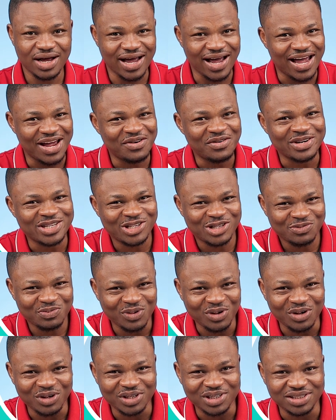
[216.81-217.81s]
I
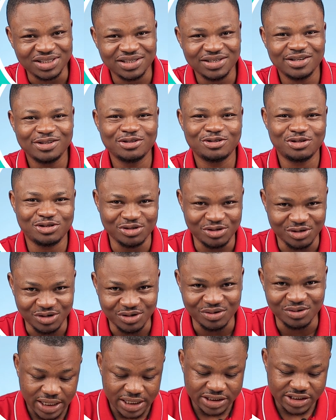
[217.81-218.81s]
respond to
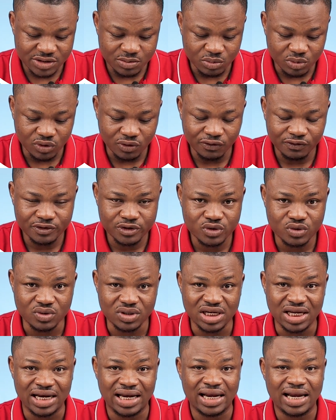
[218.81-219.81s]
you. Let's move to
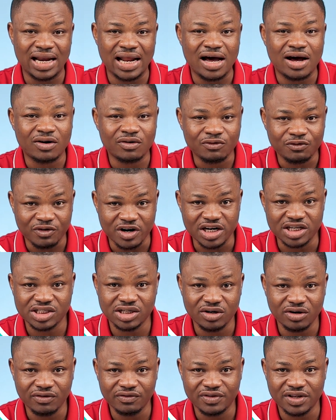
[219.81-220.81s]
the noun
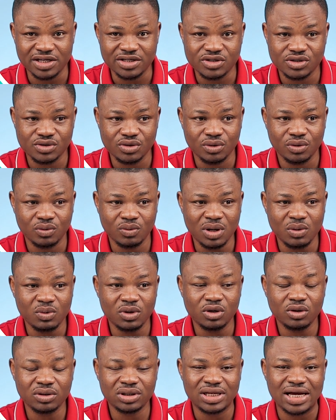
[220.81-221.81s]
version of this. So when we
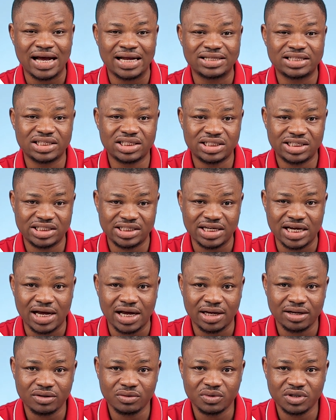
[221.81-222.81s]
looked at
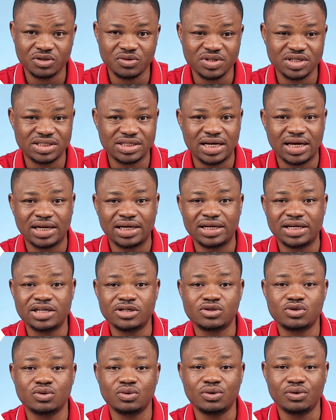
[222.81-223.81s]
kyea, which we said
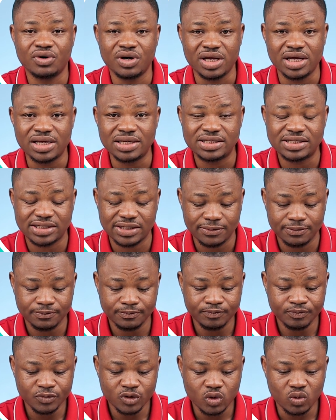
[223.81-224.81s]
is to greet,
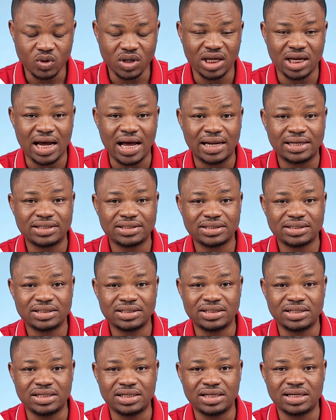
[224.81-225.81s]
we had
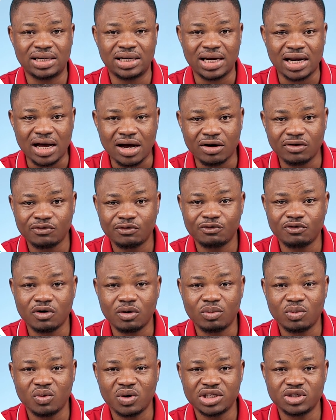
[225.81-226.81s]
the noun
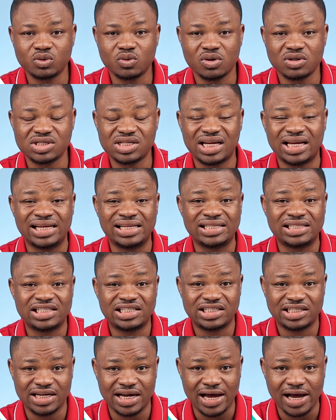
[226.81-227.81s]
form, which was
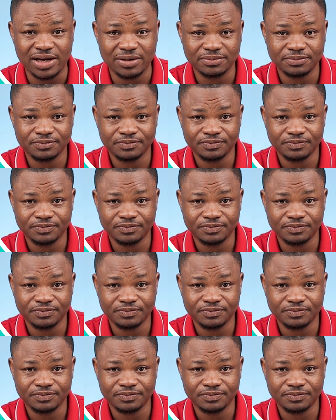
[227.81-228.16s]
nkyea.